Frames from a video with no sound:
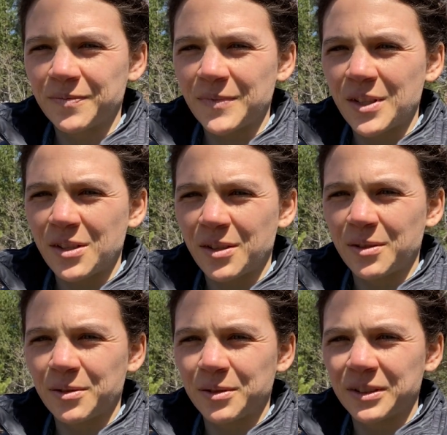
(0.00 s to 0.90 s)

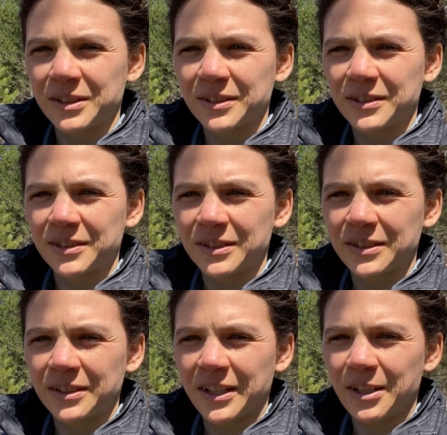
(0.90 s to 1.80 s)
so
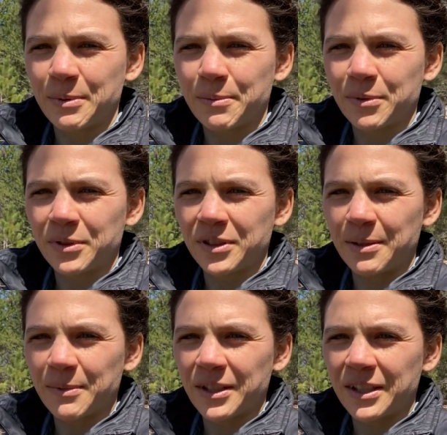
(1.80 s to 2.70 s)
a lot of people
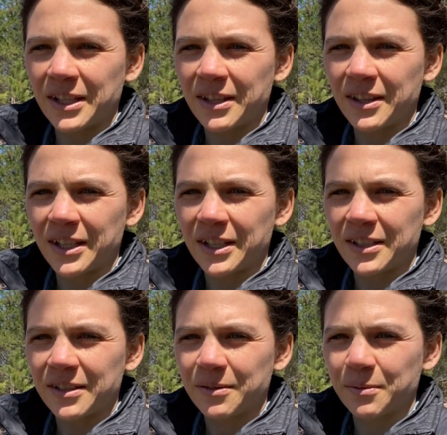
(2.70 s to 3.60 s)
seem to think that
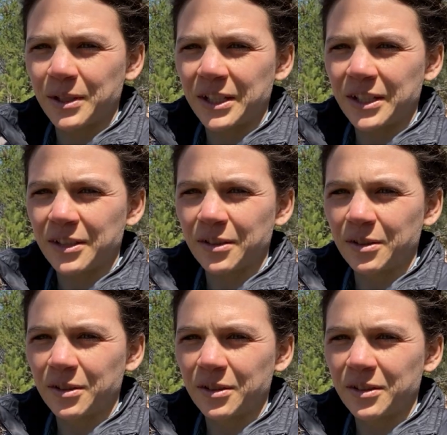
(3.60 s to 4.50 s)
when I get an
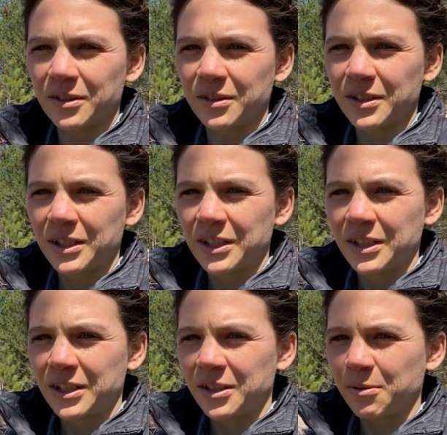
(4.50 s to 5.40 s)
alert,
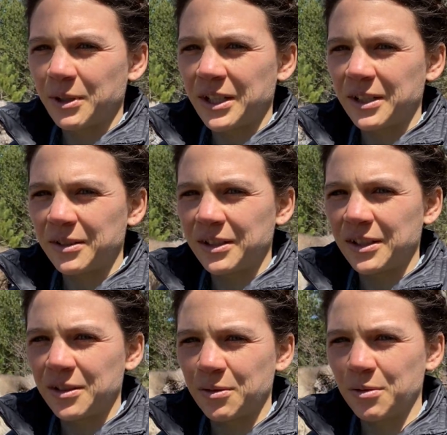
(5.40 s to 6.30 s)
do I
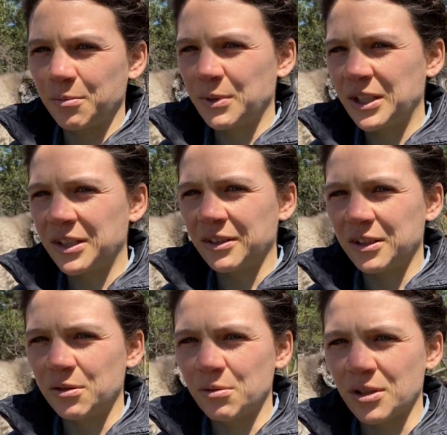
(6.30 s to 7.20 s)
need to immediately
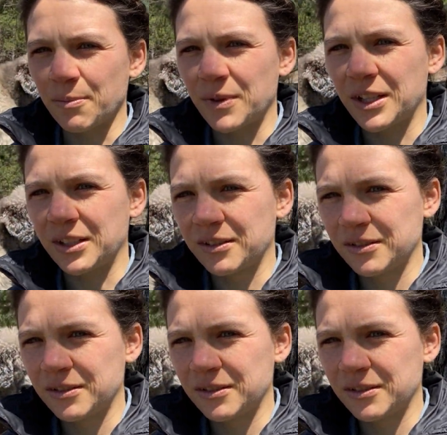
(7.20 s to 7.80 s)
do something?